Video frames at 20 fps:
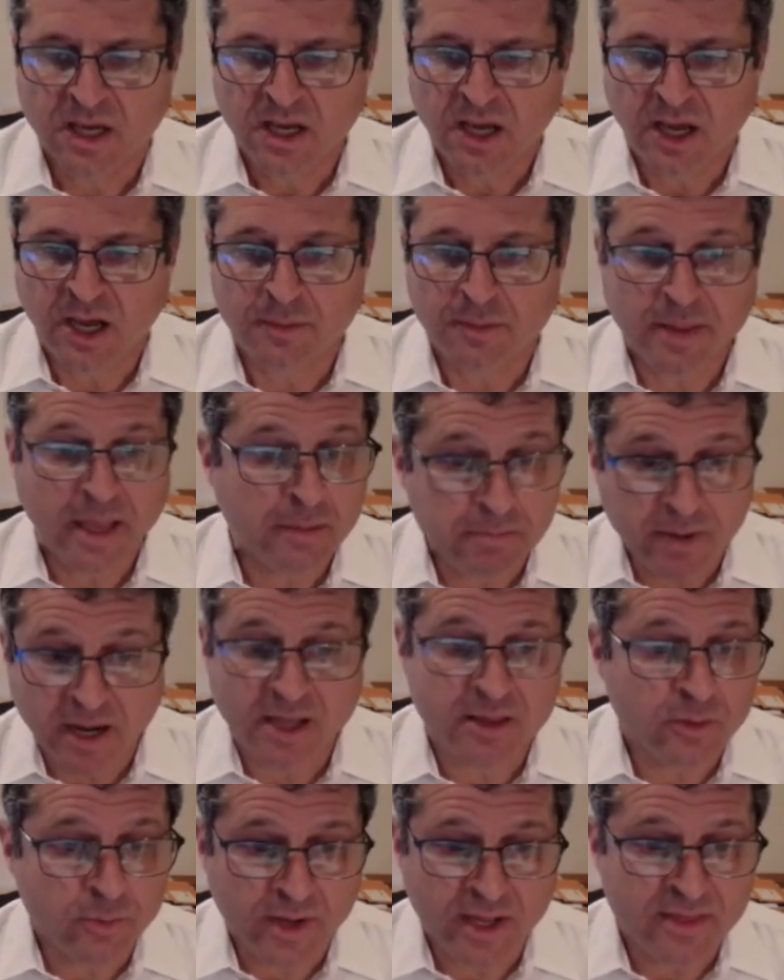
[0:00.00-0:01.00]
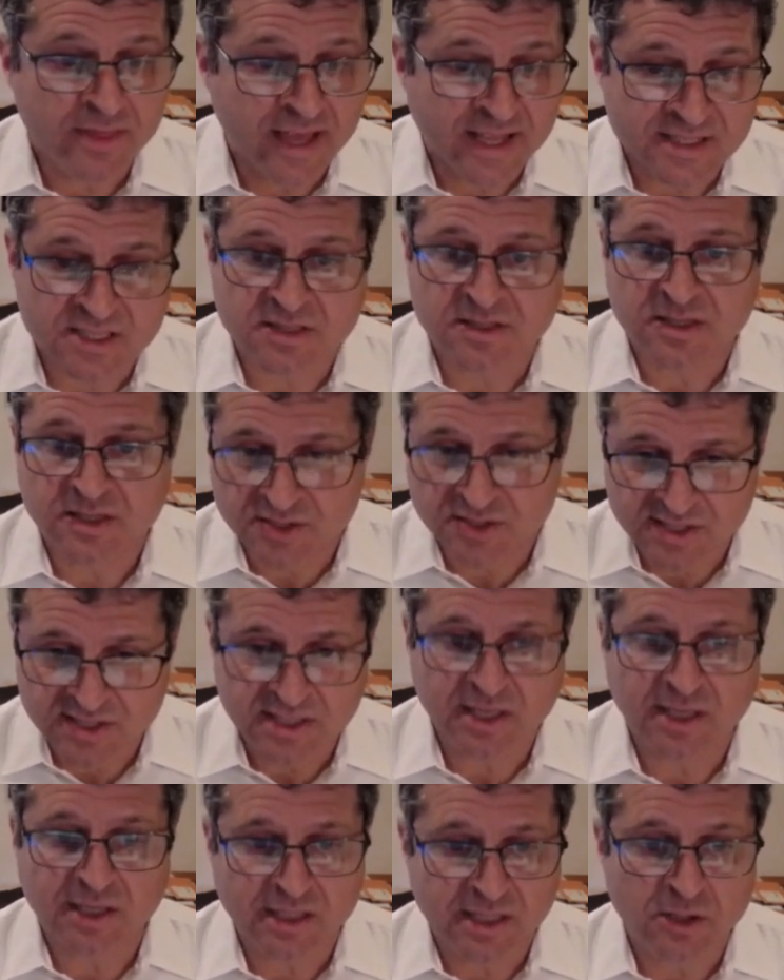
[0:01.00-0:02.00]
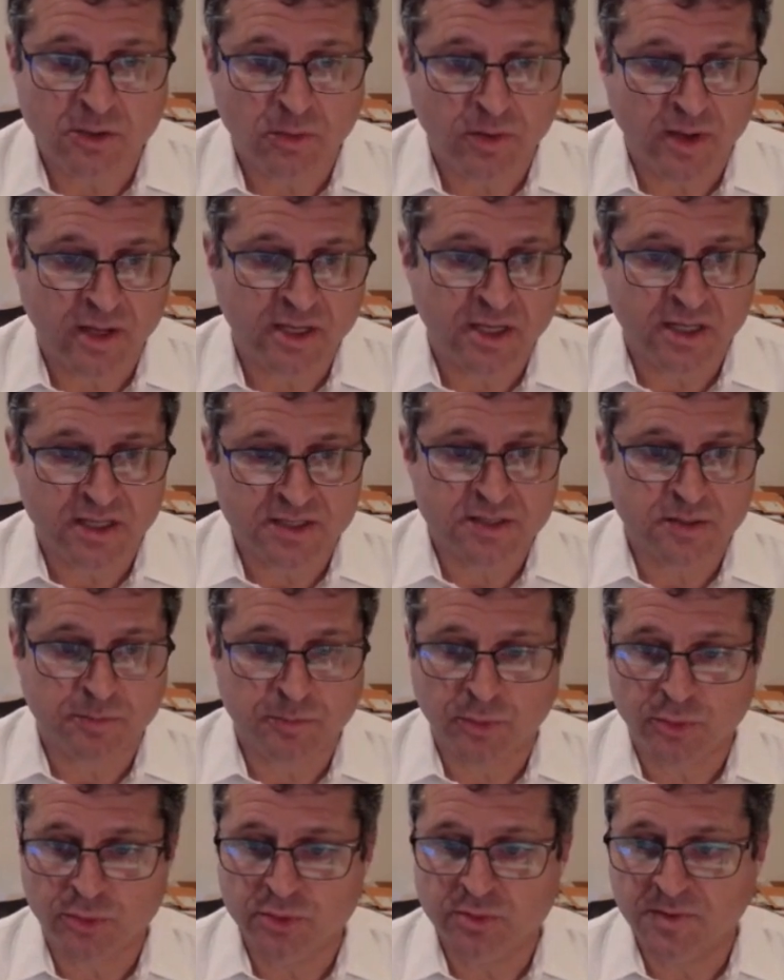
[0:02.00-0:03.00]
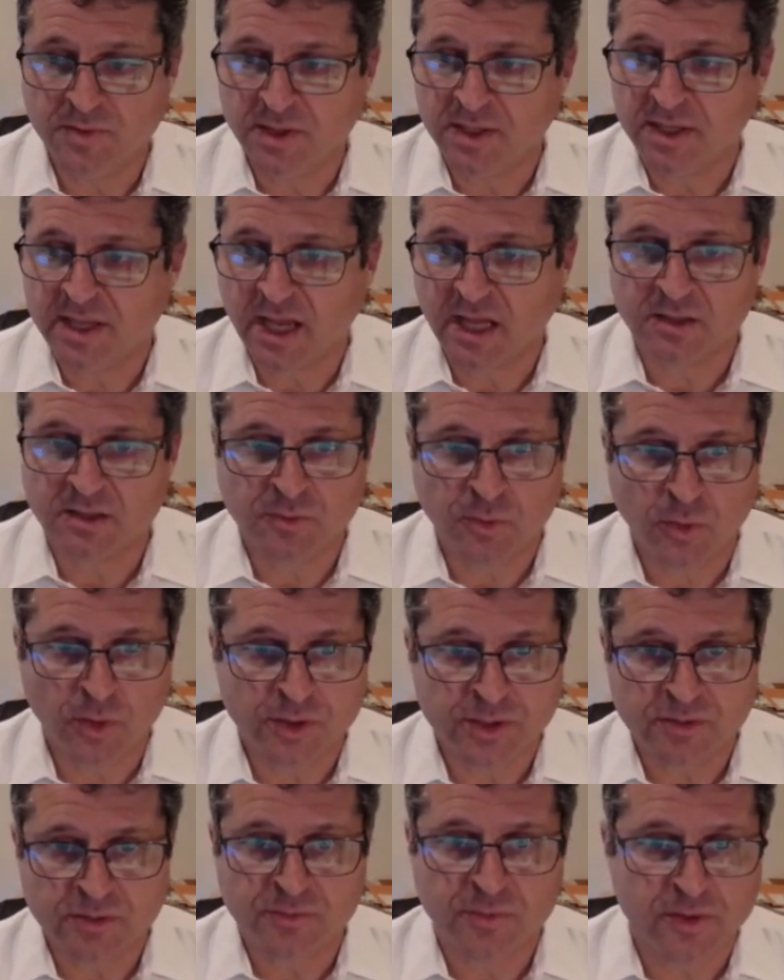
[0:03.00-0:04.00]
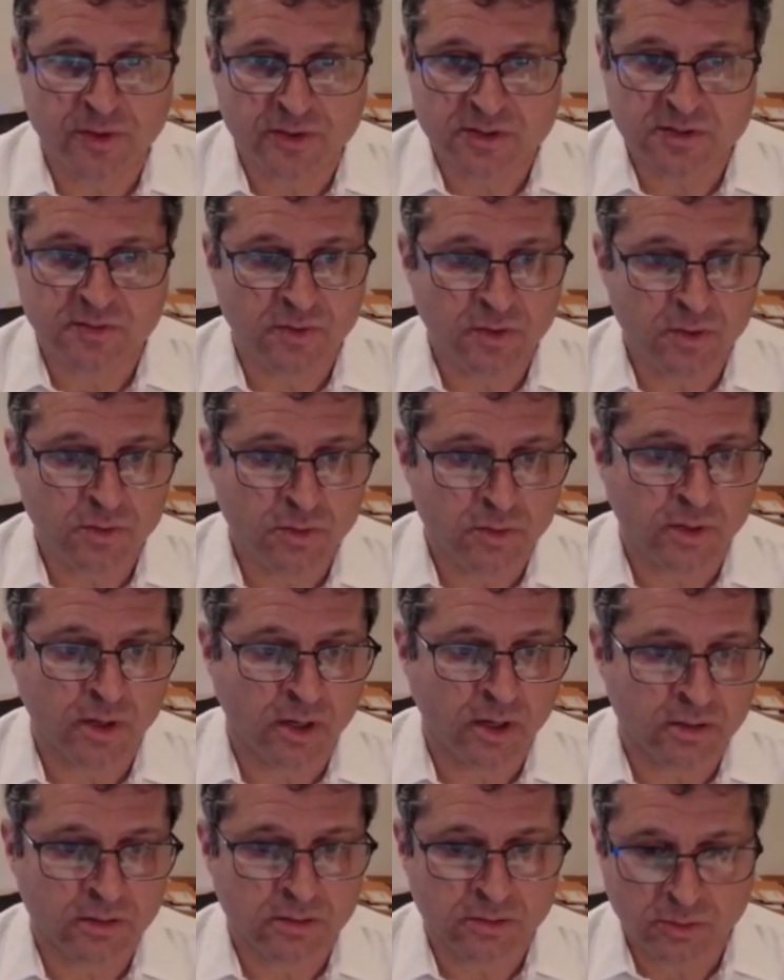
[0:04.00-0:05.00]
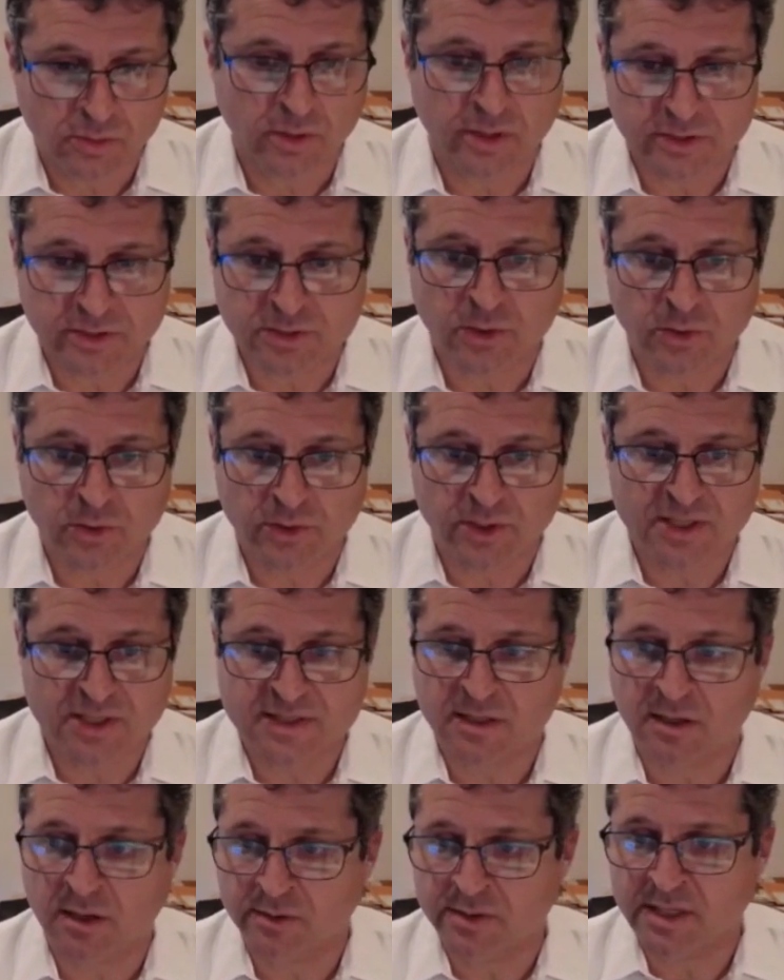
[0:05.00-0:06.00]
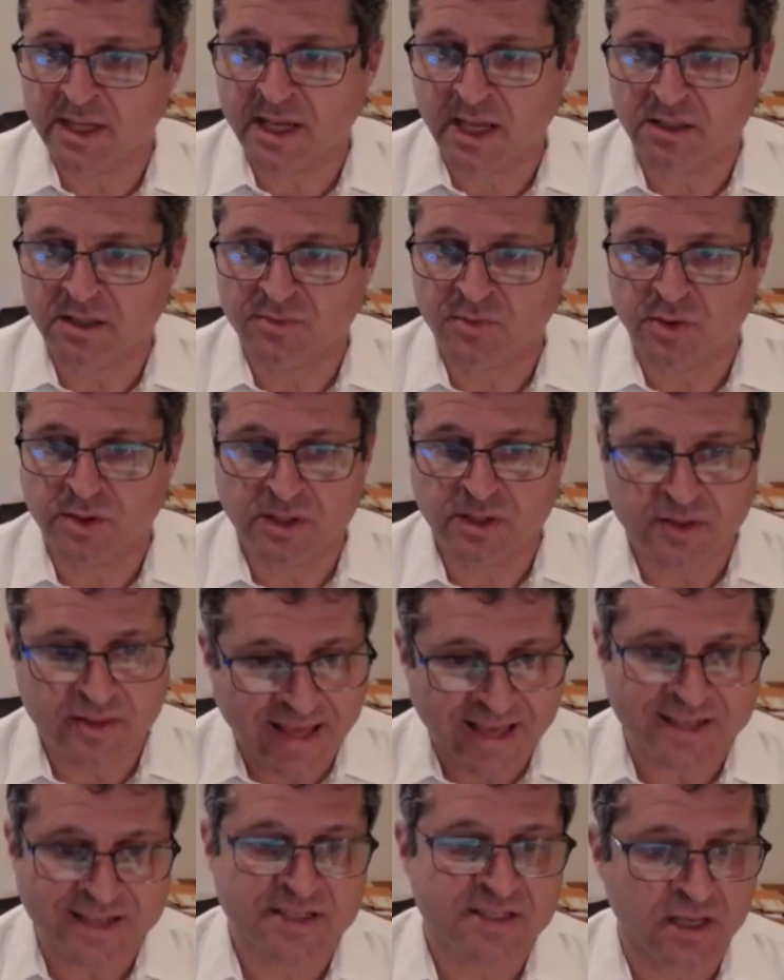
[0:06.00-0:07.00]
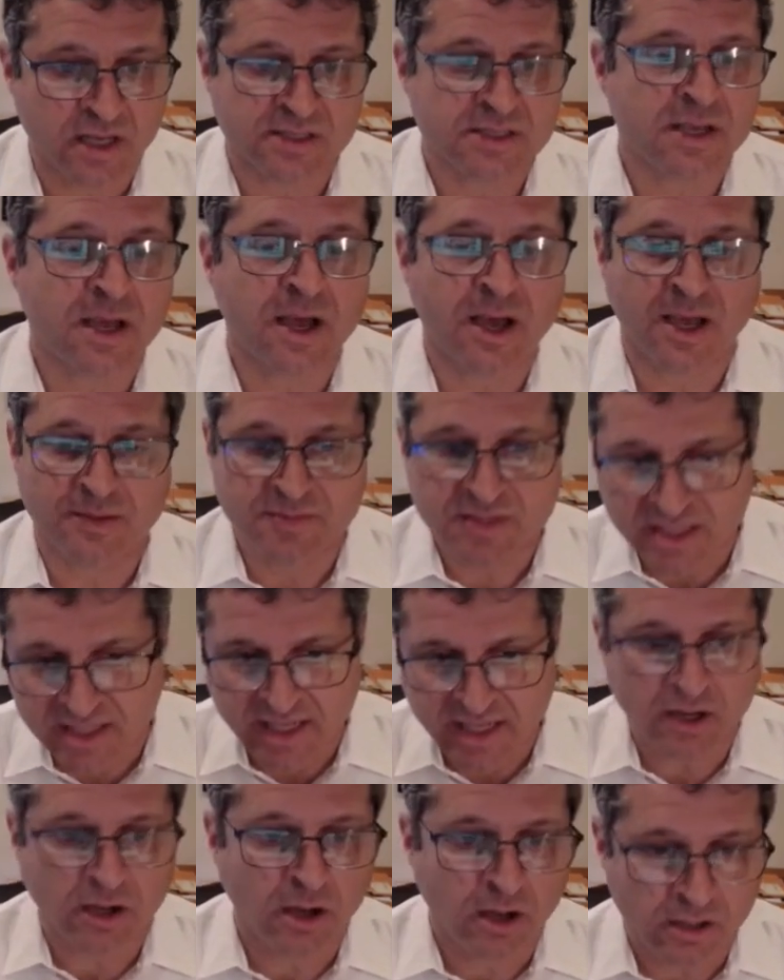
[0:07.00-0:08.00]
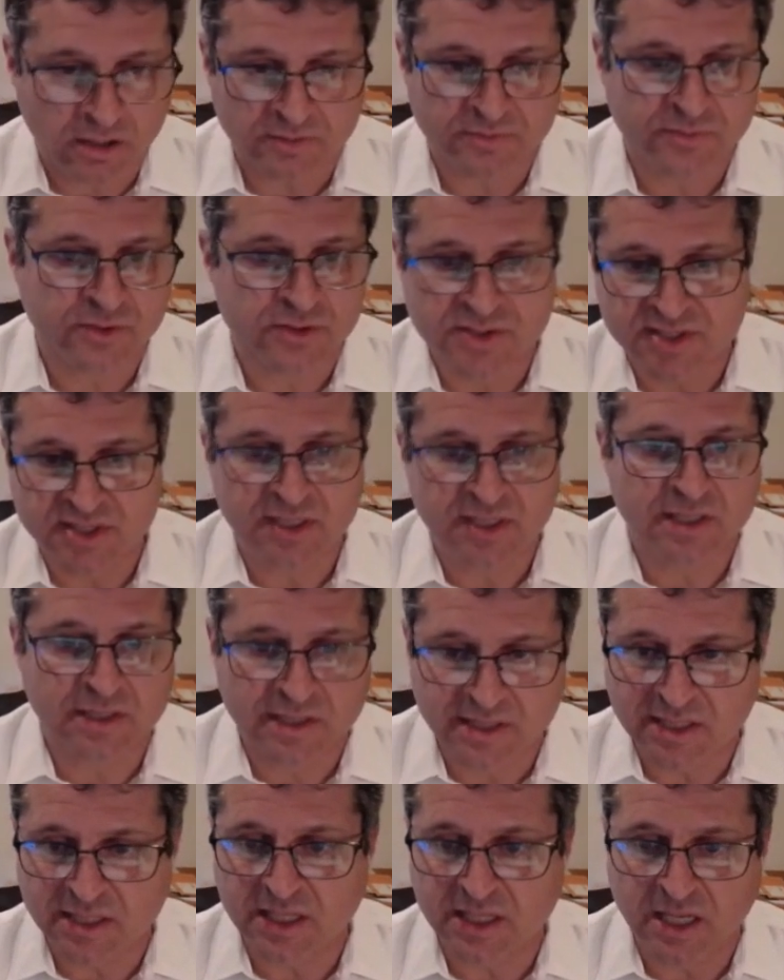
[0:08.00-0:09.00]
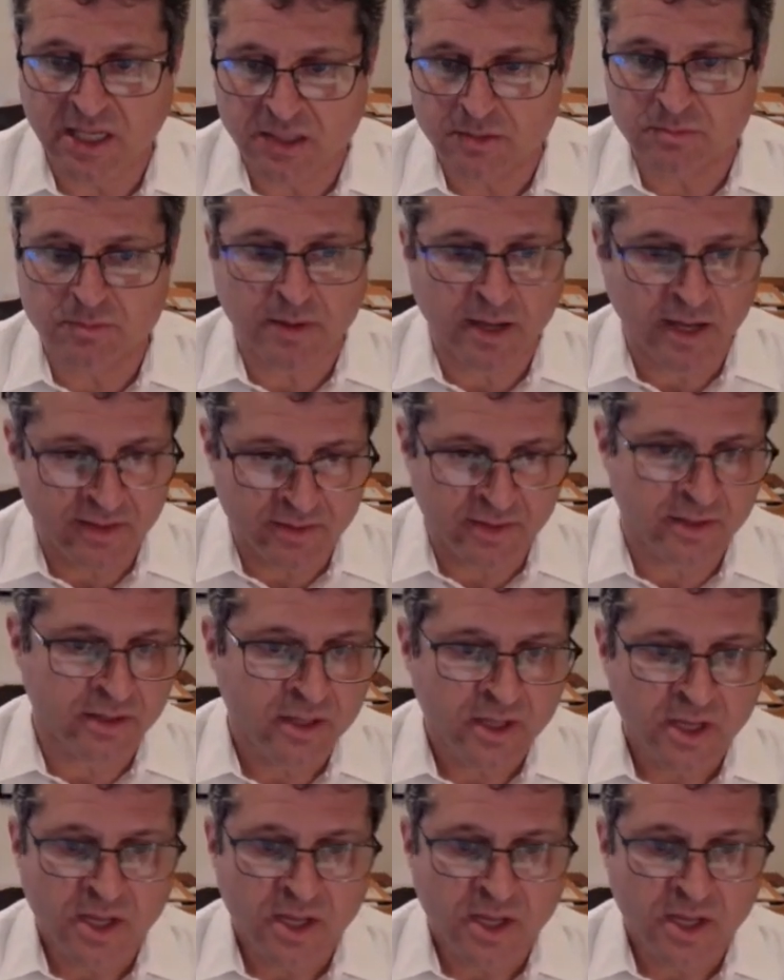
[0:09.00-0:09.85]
And by the way, their CLE credit is approved in California. For those of you who are attorneys and are in California, that is on time to get all of your CLE in by the